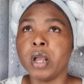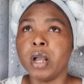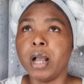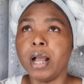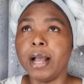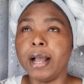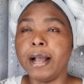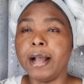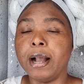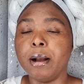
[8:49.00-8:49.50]

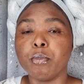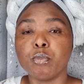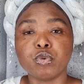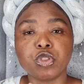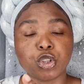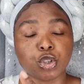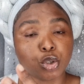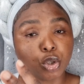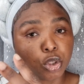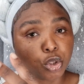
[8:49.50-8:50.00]
um
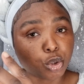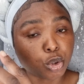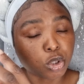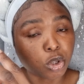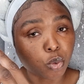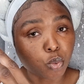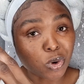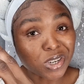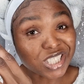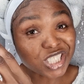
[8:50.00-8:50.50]
to, to the
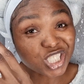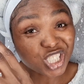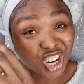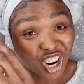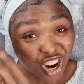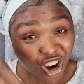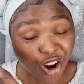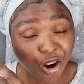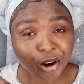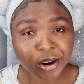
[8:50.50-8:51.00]

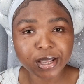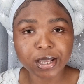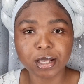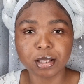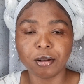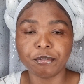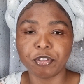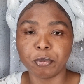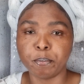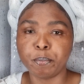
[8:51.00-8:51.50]
returning
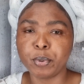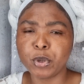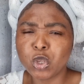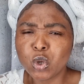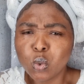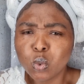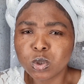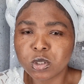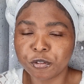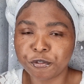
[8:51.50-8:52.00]
of the
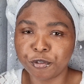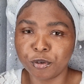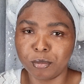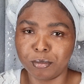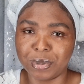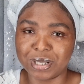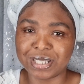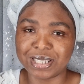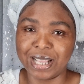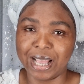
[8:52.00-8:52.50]
beautiful
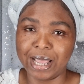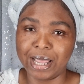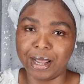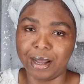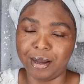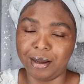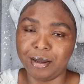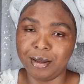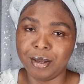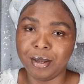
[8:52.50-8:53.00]
Messiah.
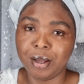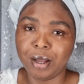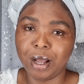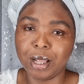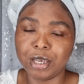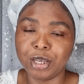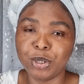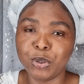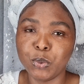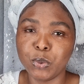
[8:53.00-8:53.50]

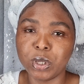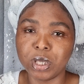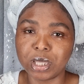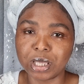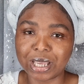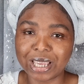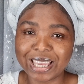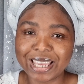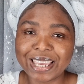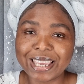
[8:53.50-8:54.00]
Hallelujah,
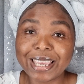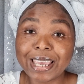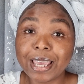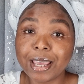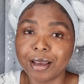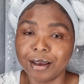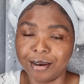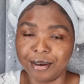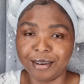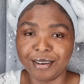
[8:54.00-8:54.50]
the
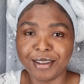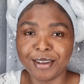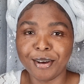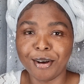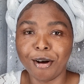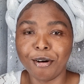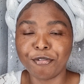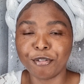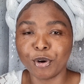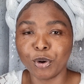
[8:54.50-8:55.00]
King
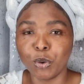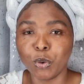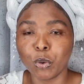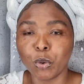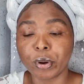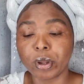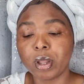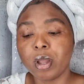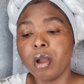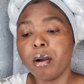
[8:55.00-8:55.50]
of
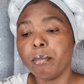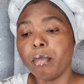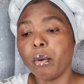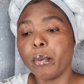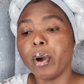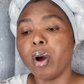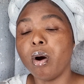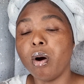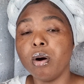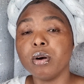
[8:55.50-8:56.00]
glory. But
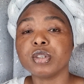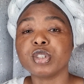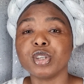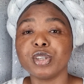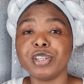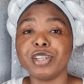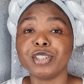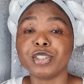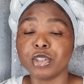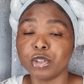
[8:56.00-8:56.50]
we're also
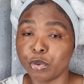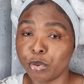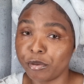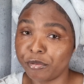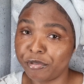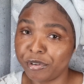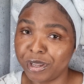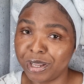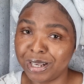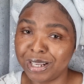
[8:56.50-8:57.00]
near to the
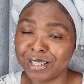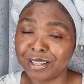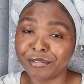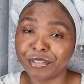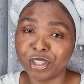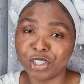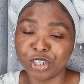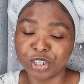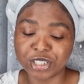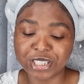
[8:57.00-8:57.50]
revealing of
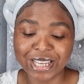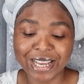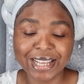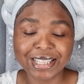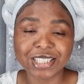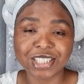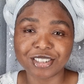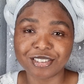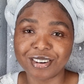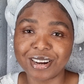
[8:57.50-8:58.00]
the dirty
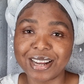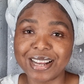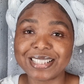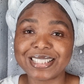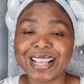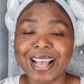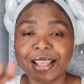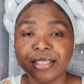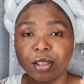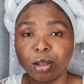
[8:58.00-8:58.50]

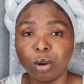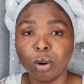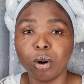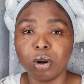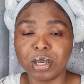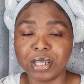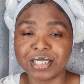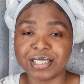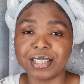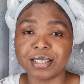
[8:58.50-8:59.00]
Antichrist and the
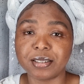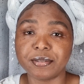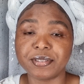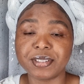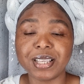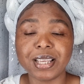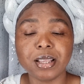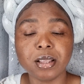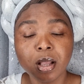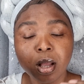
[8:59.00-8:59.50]
lawlessness of
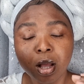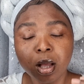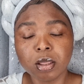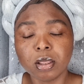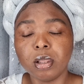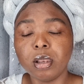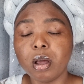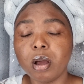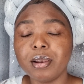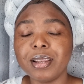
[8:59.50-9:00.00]
sin.
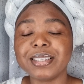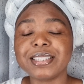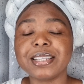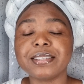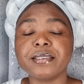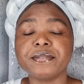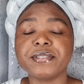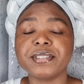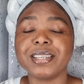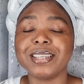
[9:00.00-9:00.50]
The lawlessness
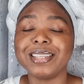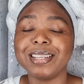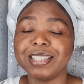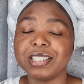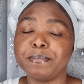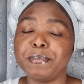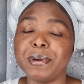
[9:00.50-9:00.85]
of sin is